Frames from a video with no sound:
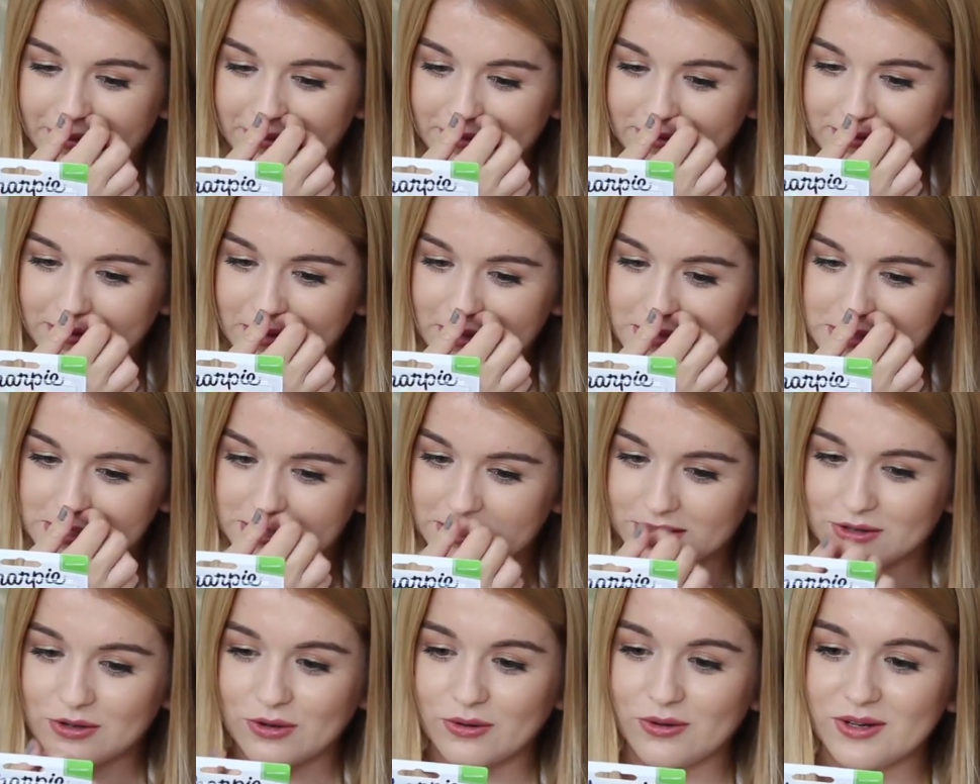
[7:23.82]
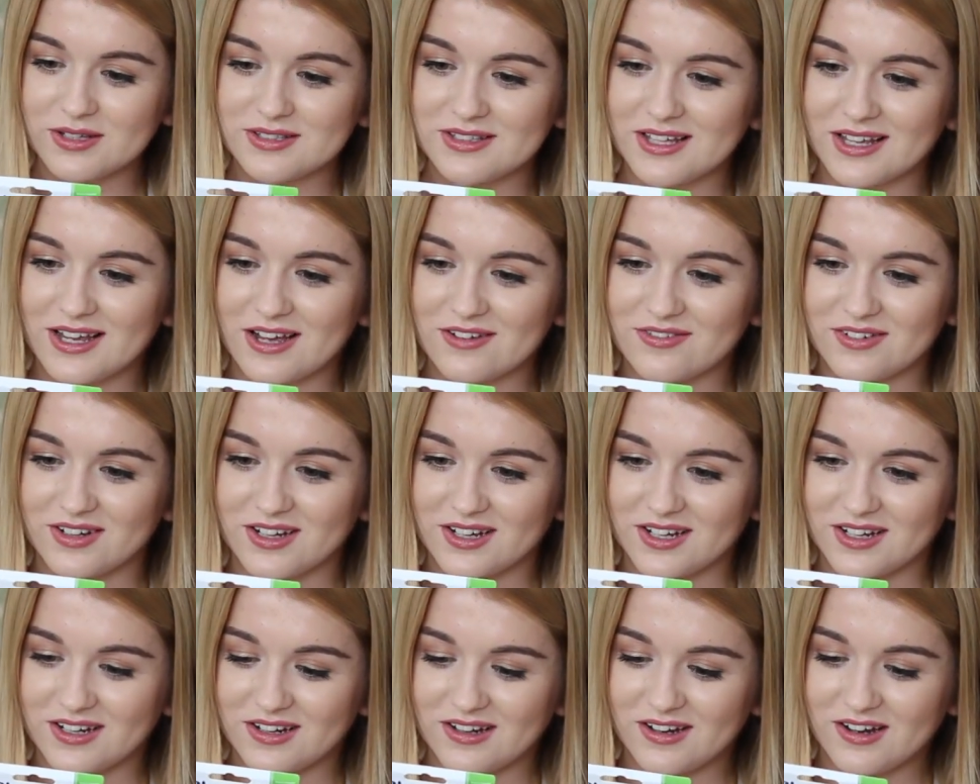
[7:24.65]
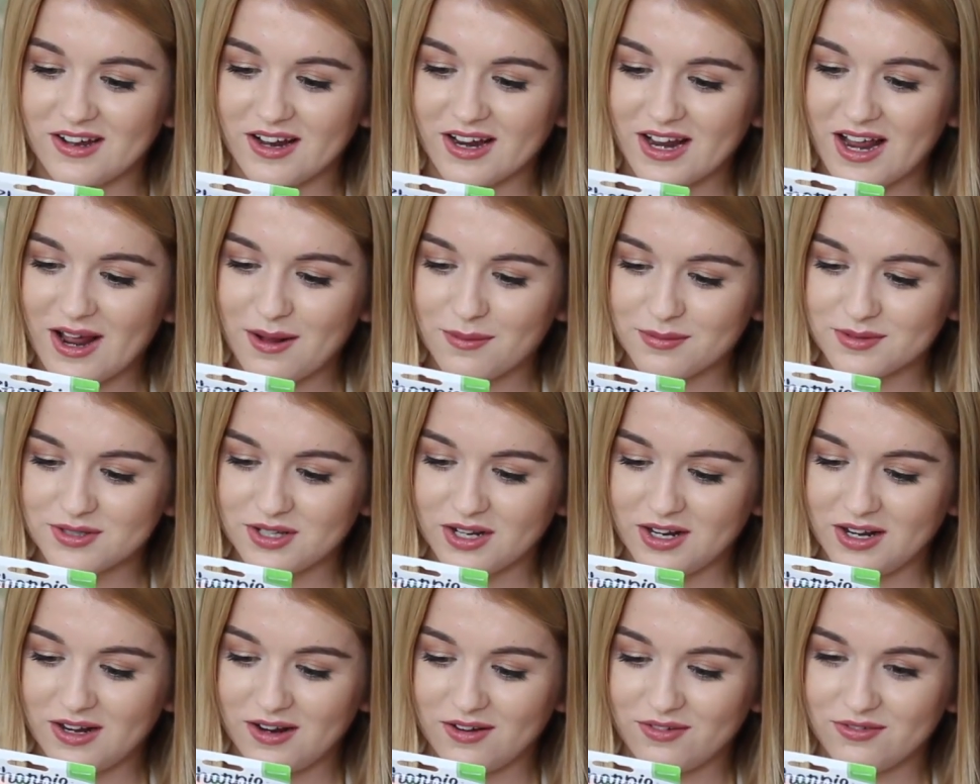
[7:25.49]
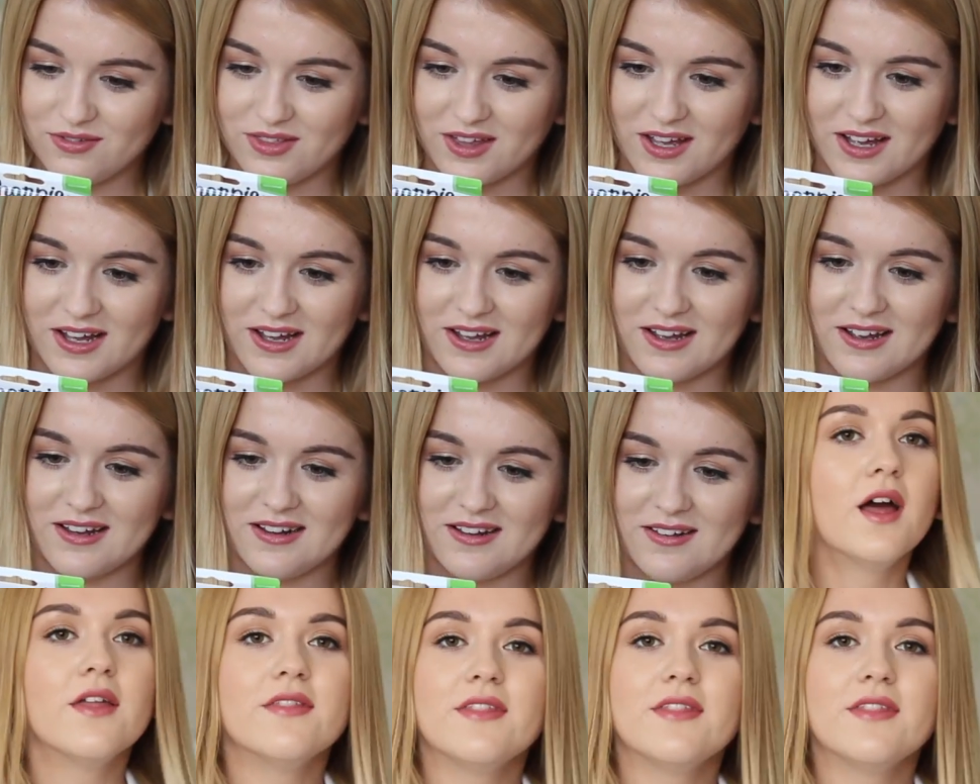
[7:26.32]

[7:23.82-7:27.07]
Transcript: That's literally the coolest thing ever. I absolutely love that.